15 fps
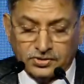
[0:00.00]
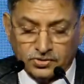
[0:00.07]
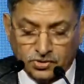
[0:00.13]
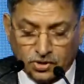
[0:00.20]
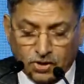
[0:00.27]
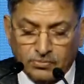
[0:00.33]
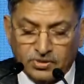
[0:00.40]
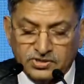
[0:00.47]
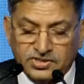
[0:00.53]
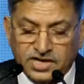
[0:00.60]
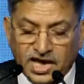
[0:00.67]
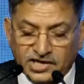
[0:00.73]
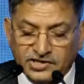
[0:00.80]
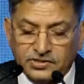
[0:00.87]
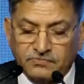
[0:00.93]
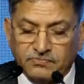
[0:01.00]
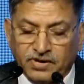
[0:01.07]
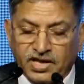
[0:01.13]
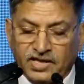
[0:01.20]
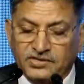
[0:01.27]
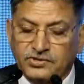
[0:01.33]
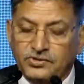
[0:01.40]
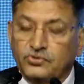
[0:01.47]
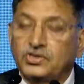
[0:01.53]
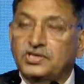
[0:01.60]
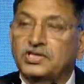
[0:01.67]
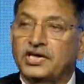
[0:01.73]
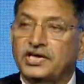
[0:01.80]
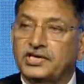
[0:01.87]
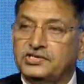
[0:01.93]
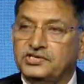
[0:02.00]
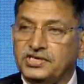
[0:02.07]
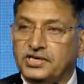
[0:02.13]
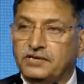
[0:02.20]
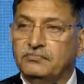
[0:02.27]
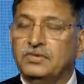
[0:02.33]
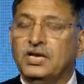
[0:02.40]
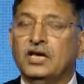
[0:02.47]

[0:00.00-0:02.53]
robust action plans during the AGM,